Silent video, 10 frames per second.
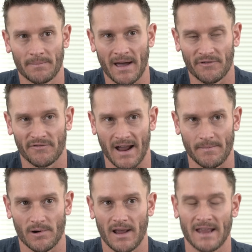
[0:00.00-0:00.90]
amount of
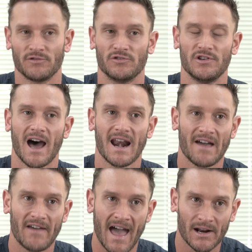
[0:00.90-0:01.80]
fiber and you do not
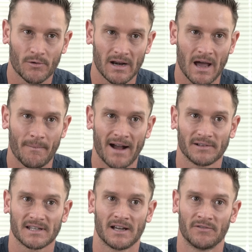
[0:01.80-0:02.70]
have adequate
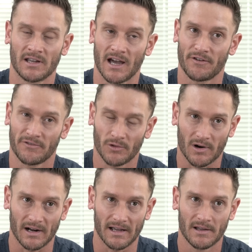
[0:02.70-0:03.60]
amounts of gut
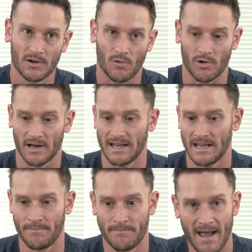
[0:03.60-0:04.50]
flora or
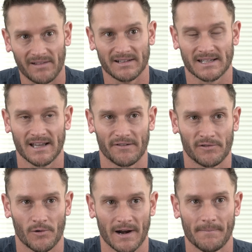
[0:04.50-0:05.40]
imbalanced gut
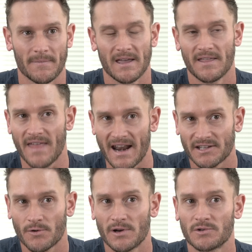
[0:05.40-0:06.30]
flora, that
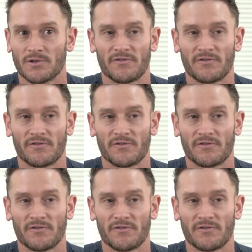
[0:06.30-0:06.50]
is going to